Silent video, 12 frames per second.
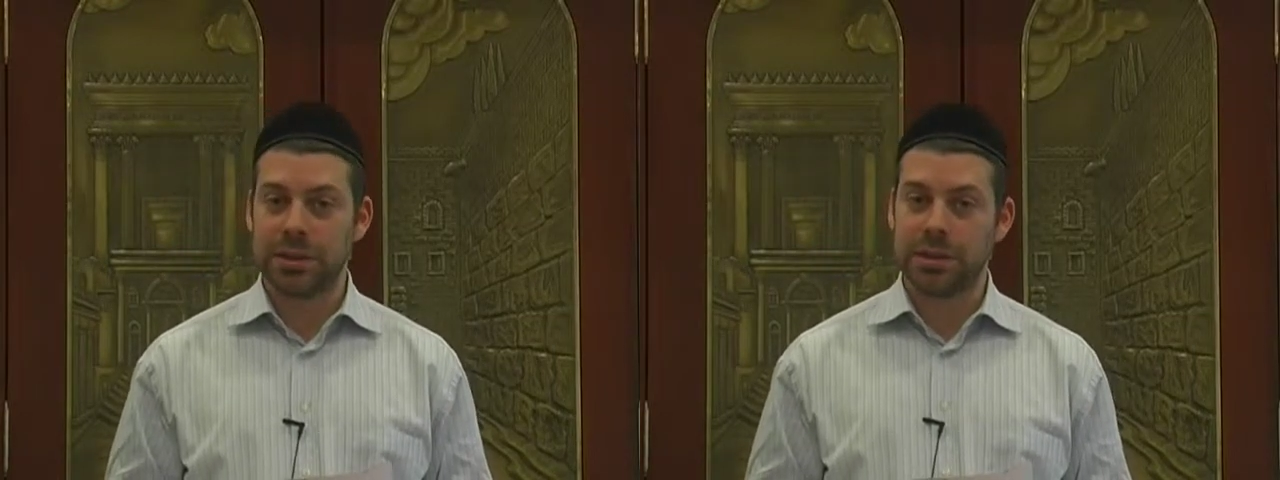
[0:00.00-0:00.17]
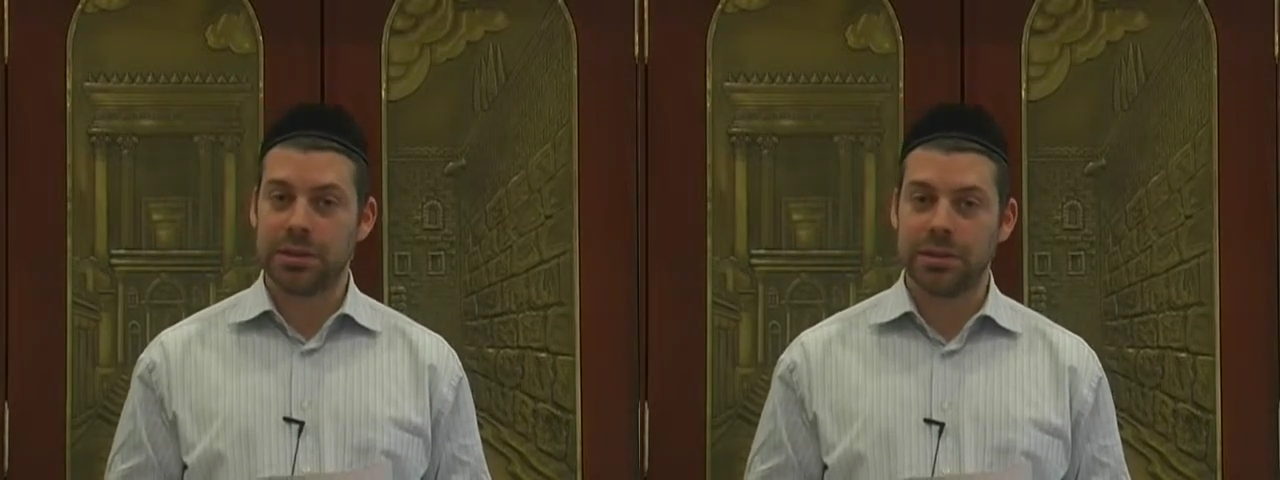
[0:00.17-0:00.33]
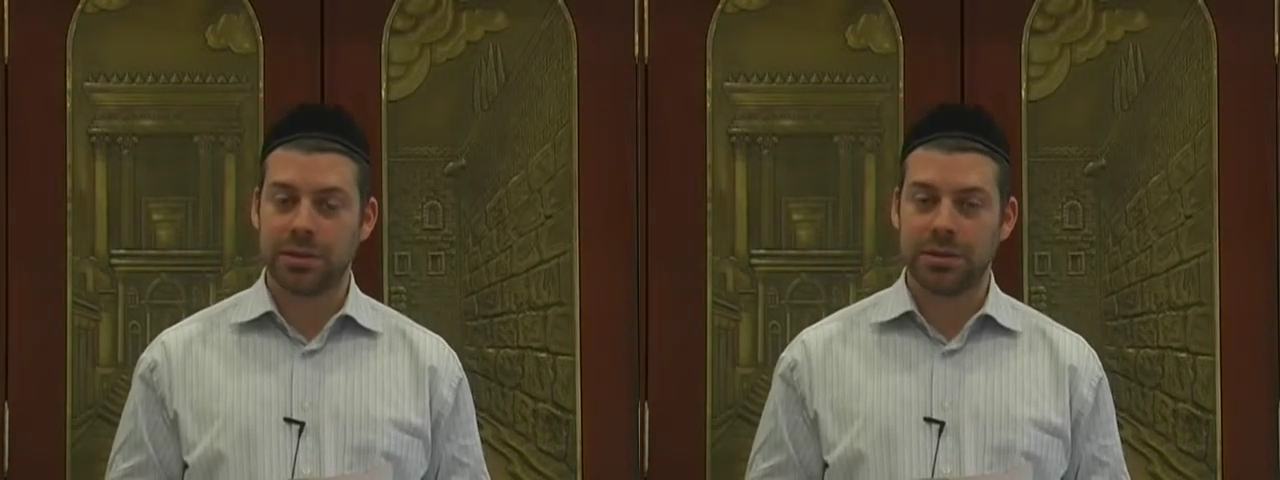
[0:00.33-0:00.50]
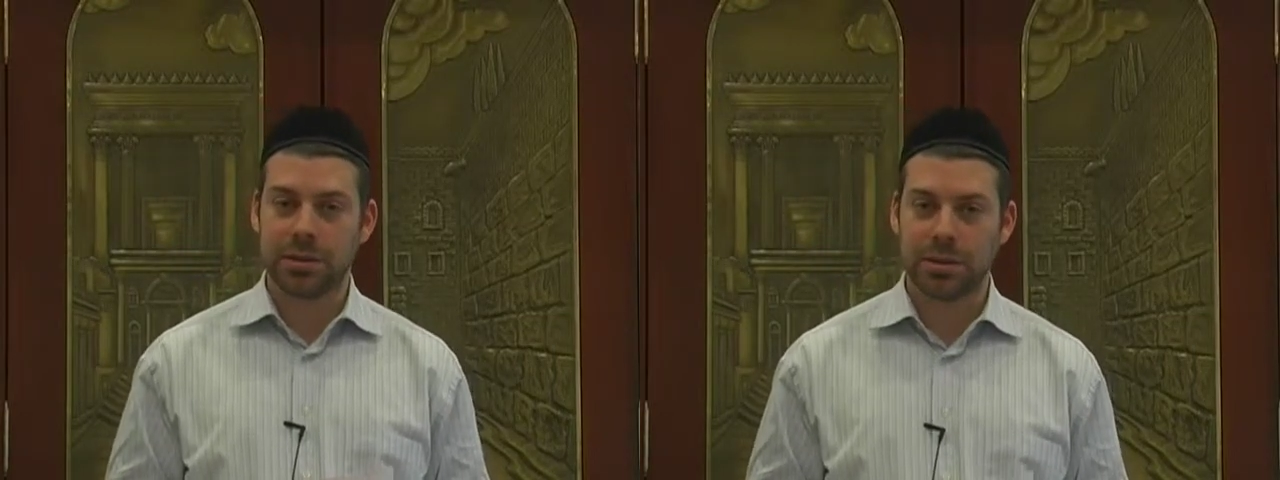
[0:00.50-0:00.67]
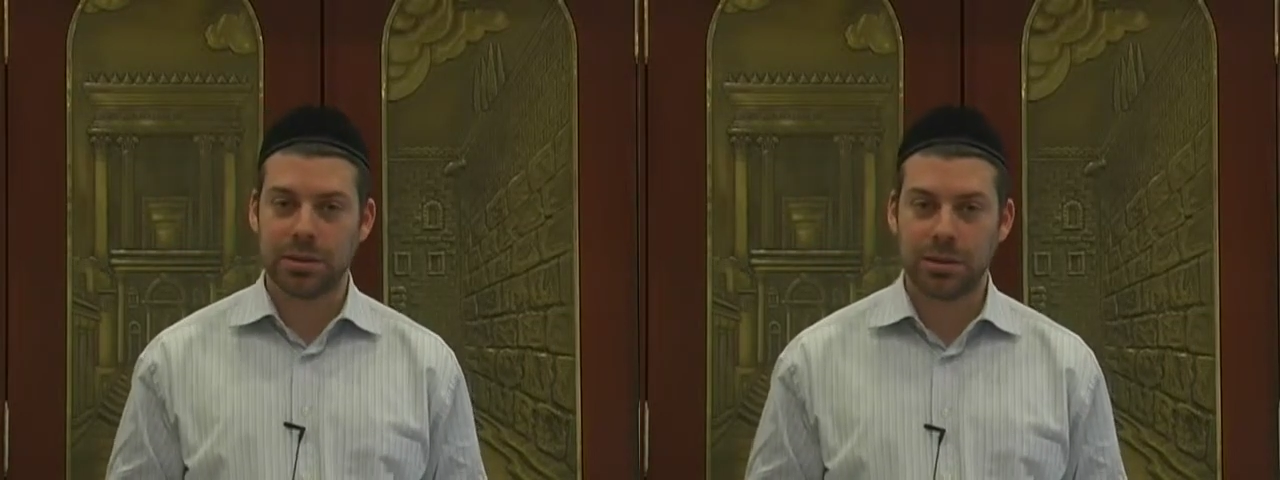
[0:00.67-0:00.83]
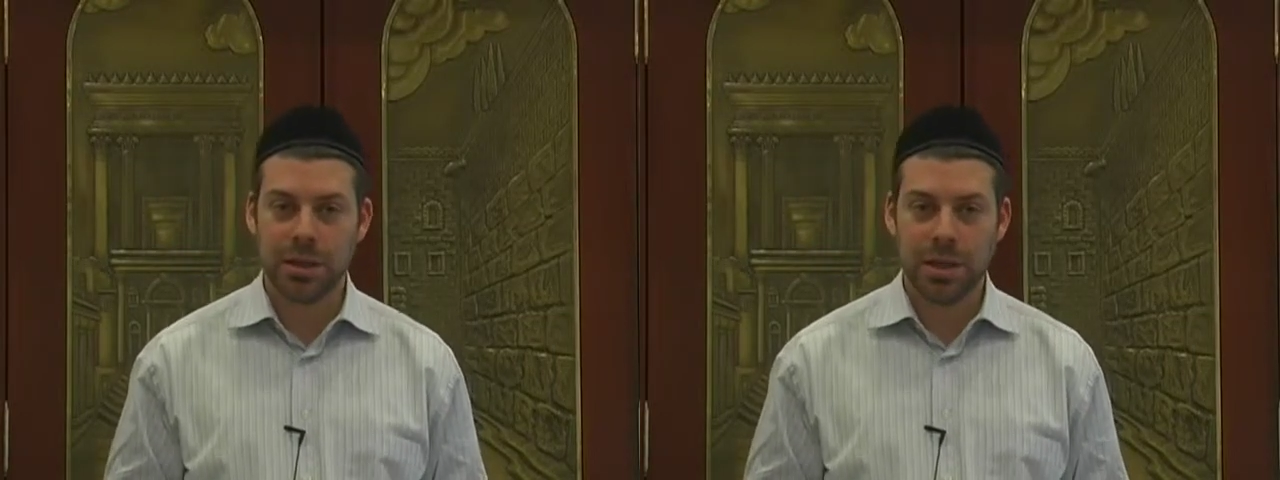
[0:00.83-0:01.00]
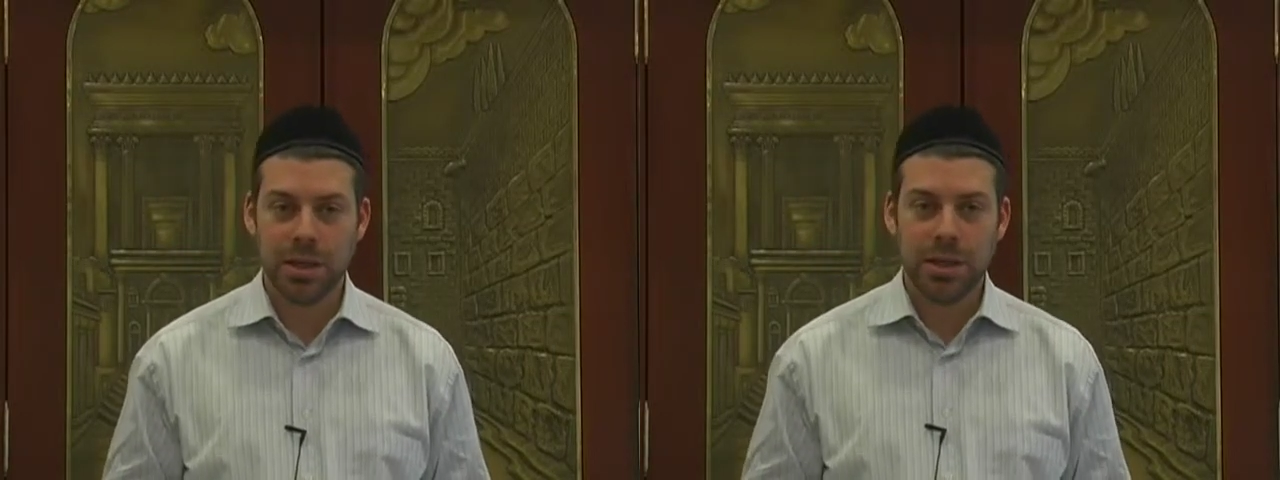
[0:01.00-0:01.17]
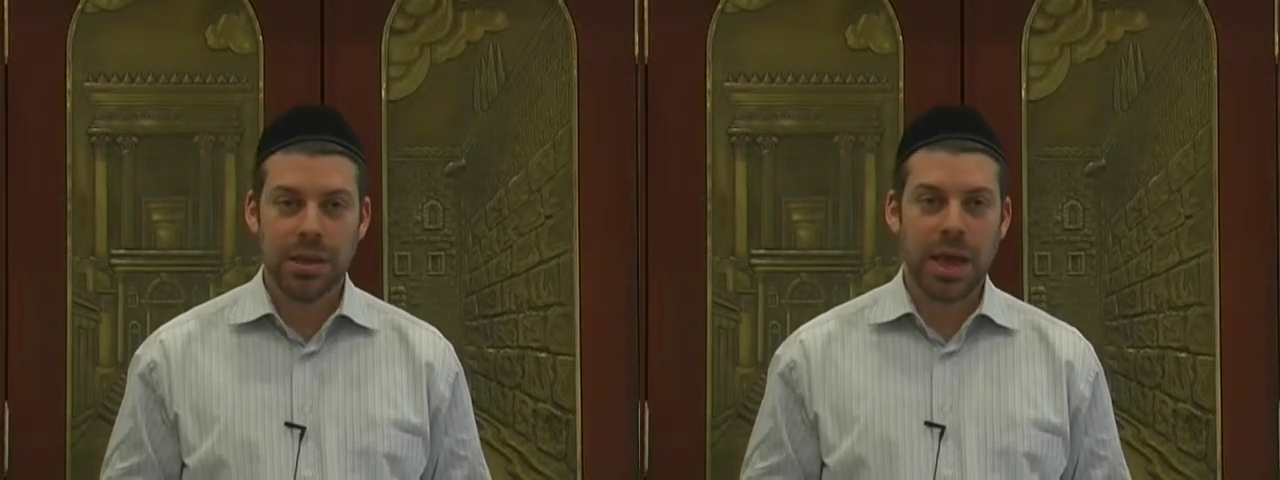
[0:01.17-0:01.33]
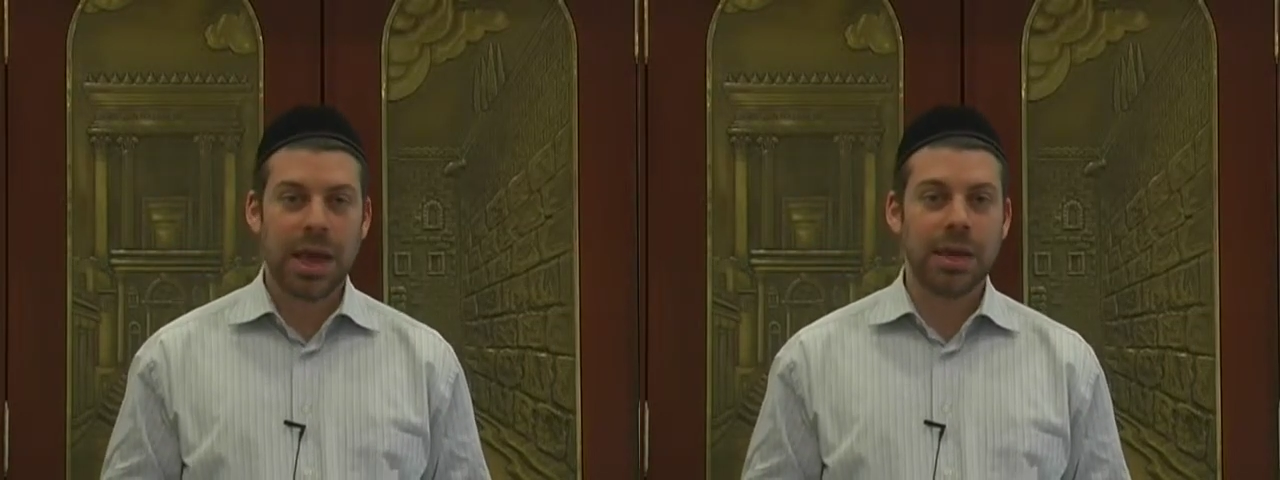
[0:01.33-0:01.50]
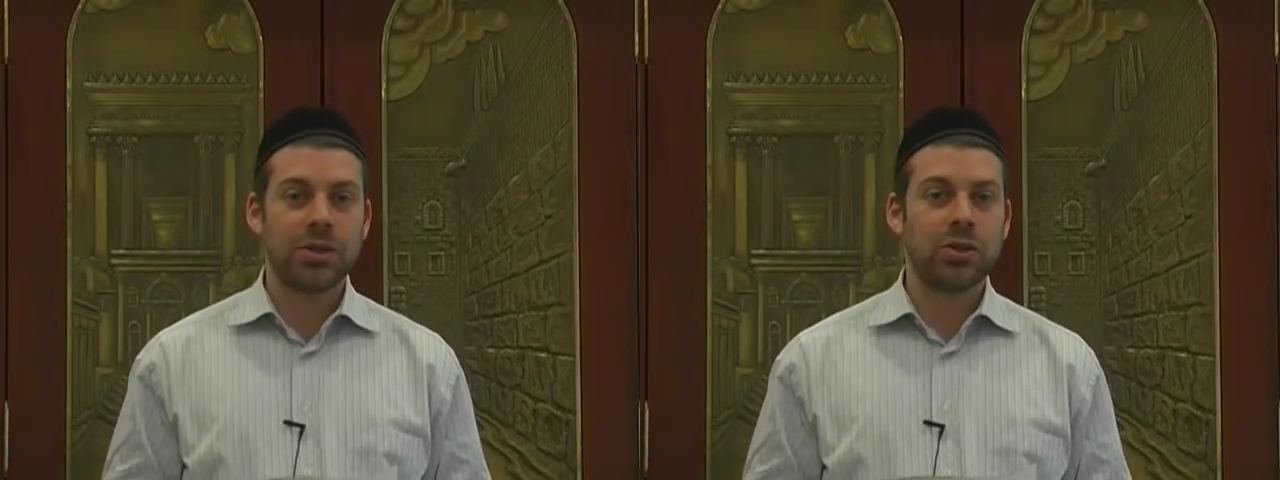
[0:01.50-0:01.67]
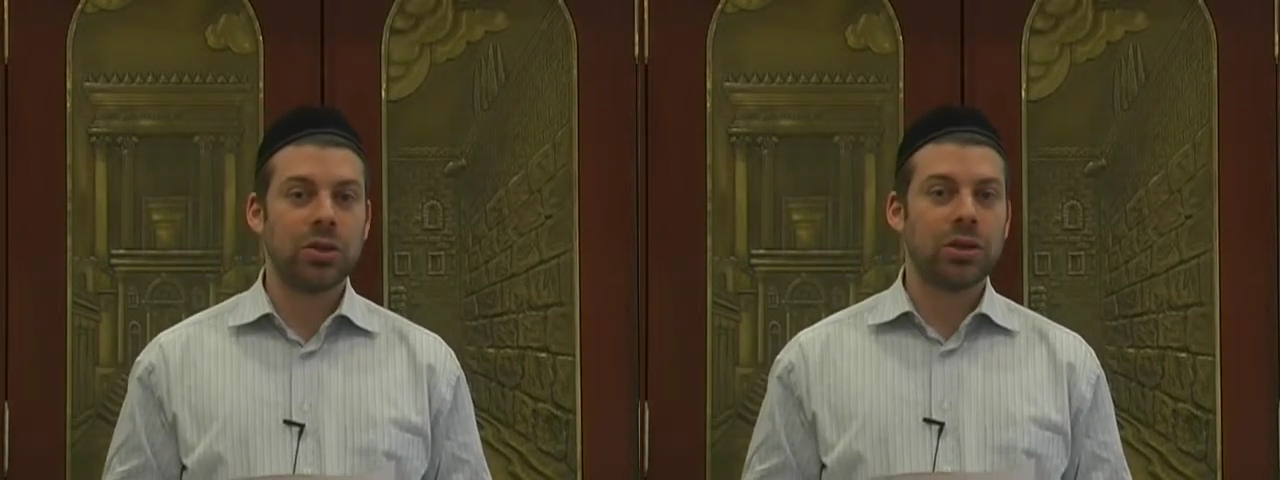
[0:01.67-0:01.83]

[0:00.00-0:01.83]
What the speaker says: years. And it took